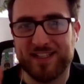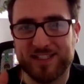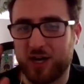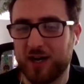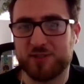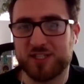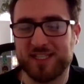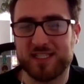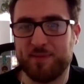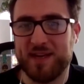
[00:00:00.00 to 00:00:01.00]
Time just
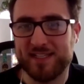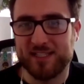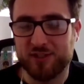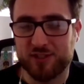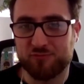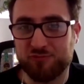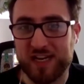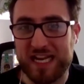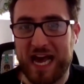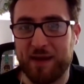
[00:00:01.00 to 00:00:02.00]
disappears, and you're just
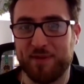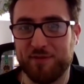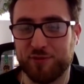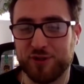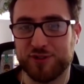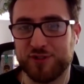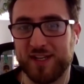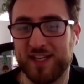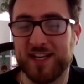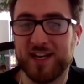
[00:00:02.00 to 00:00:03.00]
really happy with what you're
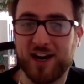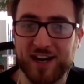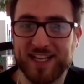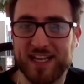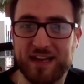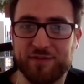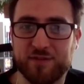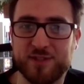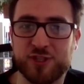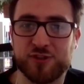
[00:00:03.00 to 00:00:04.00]
doing. I get that
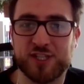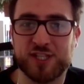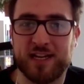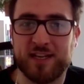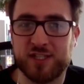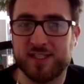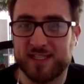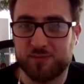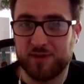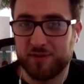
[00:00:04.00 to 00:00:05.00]
from endurance challenges.
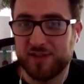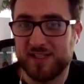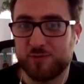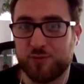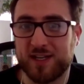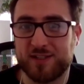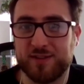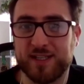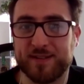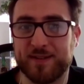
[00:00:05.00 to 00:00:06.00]
That's one of the reasons why I do
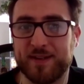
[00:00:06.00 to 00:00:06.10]
it.